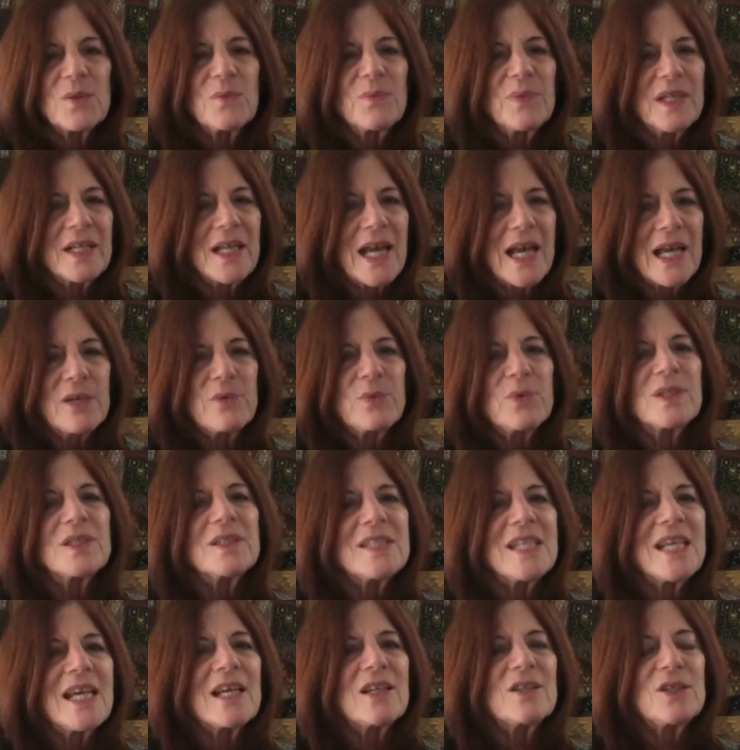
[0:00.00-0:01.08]
But I will
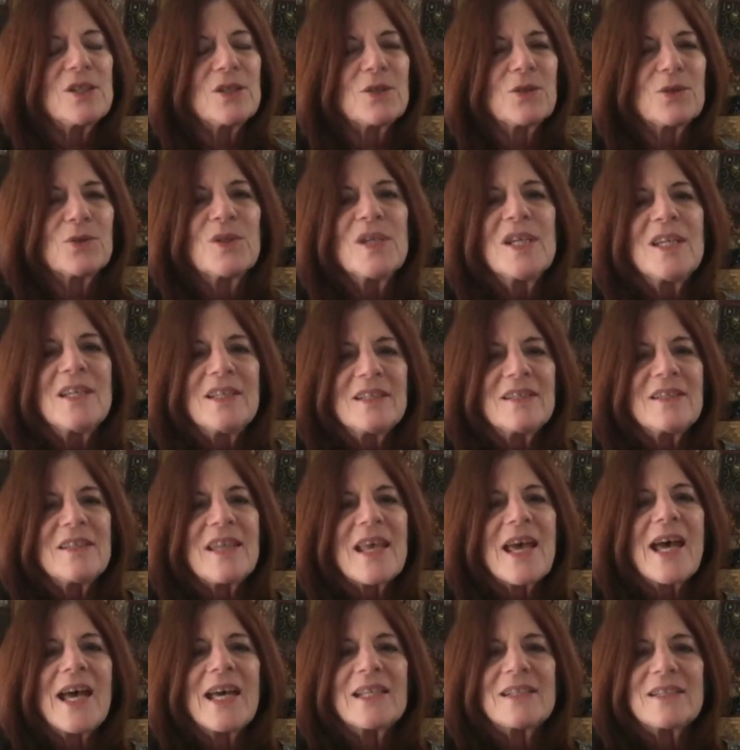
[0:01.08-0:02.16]
tell you
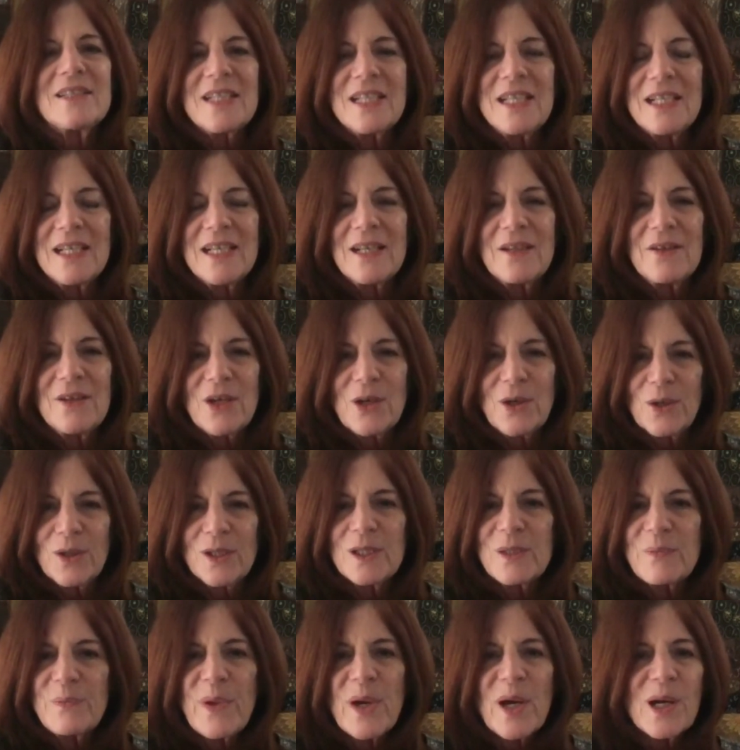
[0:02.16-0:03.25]
that in the
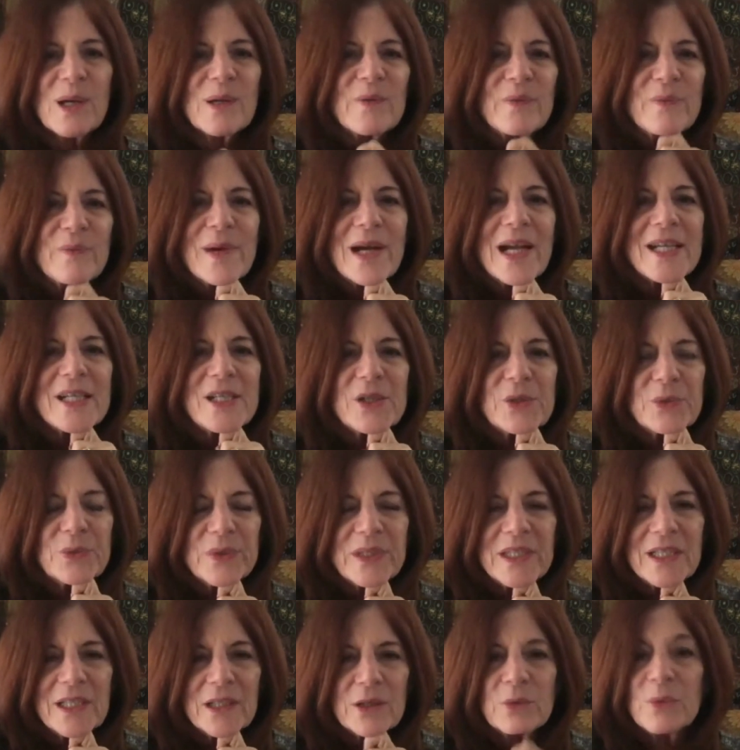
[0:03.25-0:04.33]
early part of my
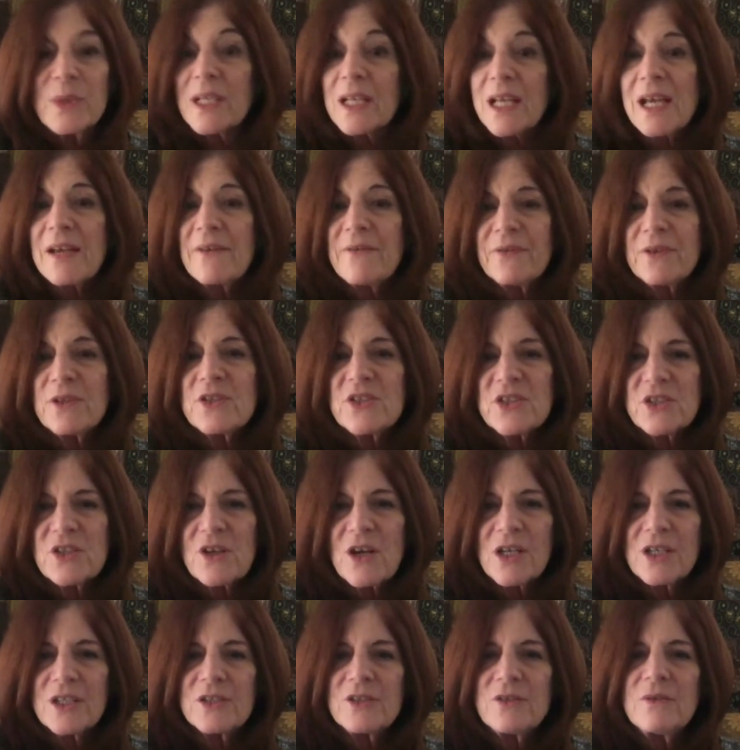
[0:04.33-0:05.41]
career, when I first
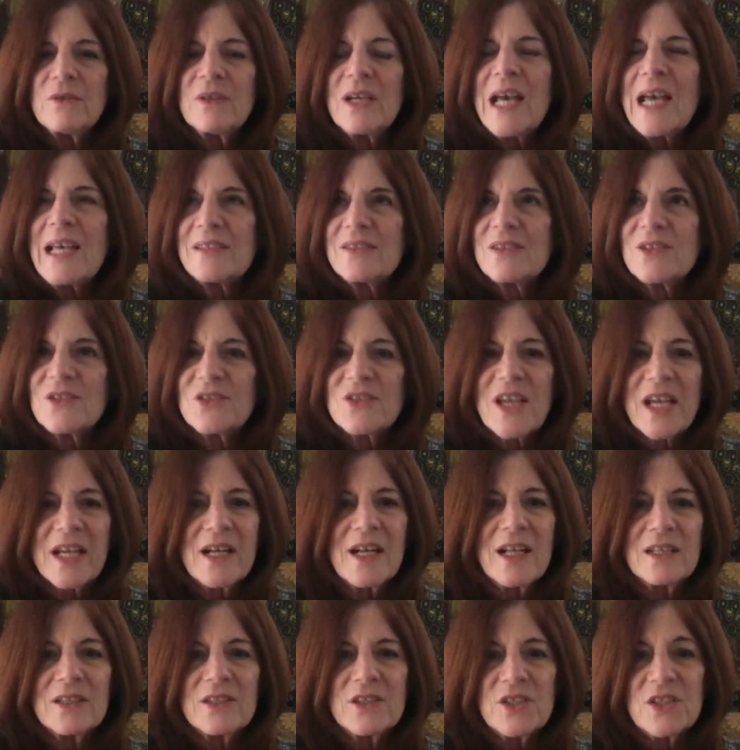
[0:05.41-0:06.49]
started as a
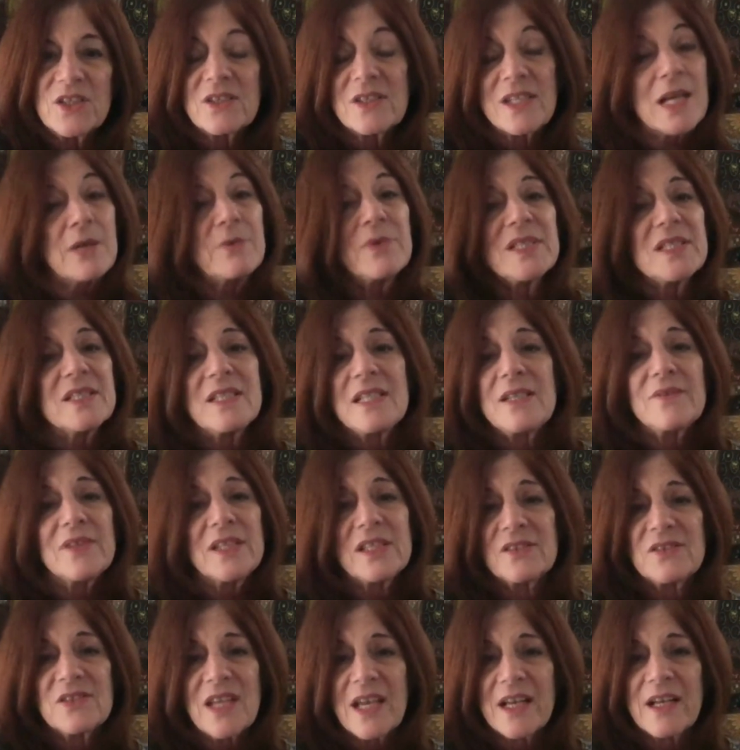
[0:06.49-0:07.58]
psychologist, I wasn't even
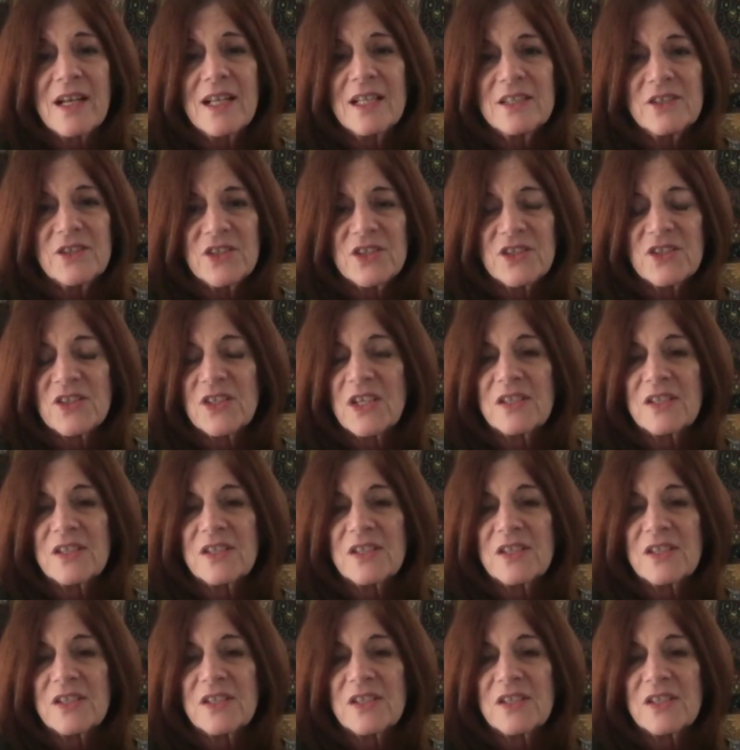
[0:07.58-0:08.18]
a psychologist.